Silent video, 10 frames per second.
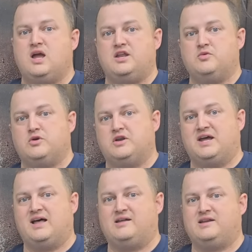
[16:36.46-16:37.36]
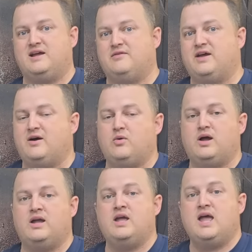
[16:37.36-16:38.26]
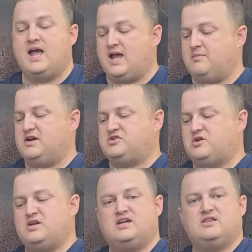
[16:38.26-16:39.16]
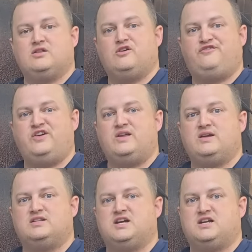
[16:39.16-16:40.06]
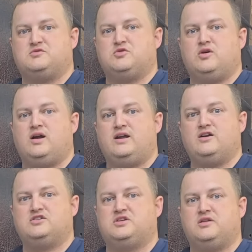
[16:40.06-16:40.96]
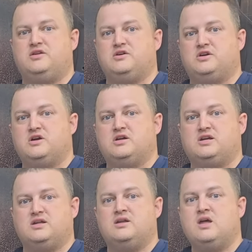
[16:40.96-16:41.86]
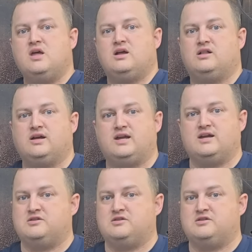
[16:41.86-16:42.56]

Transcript: and you want to dial it down that way. And make sure you get the little fitting attachment right here so that your gun can click in.